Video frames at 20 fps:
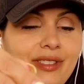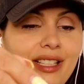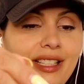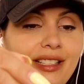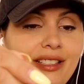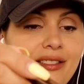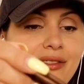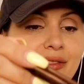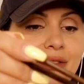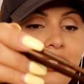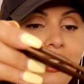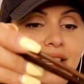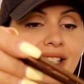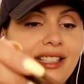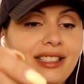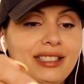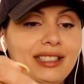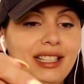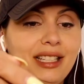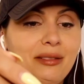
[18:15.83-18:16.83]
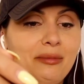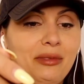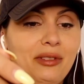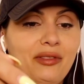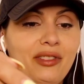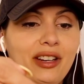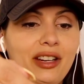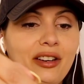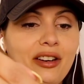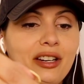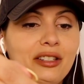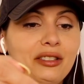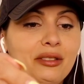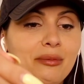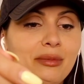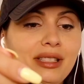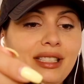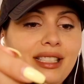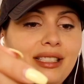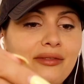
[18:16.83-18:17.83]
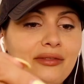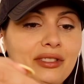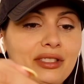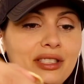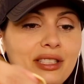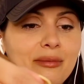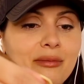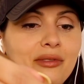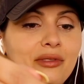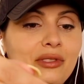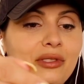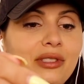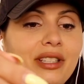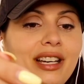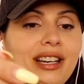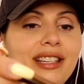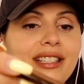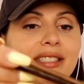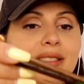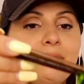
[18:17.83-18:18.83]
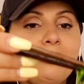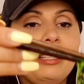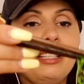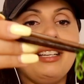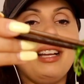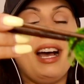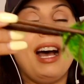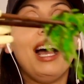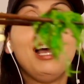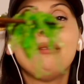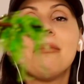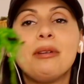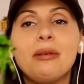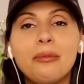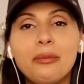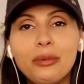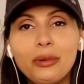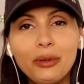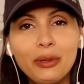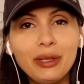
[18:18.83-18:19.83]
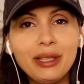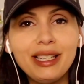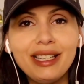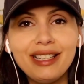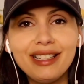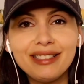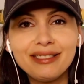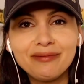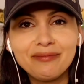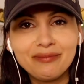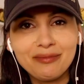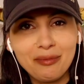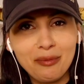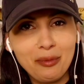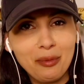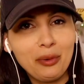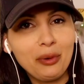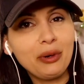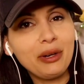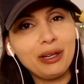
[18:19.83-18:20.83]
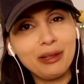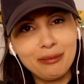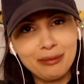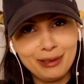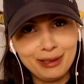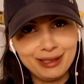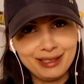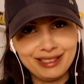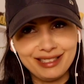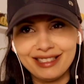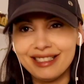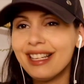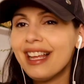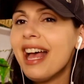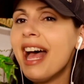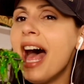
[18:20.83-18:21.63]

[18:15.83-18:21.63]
I don't think it's gonna be very hard to believe for some of you guys, but I'm a pretty boring person.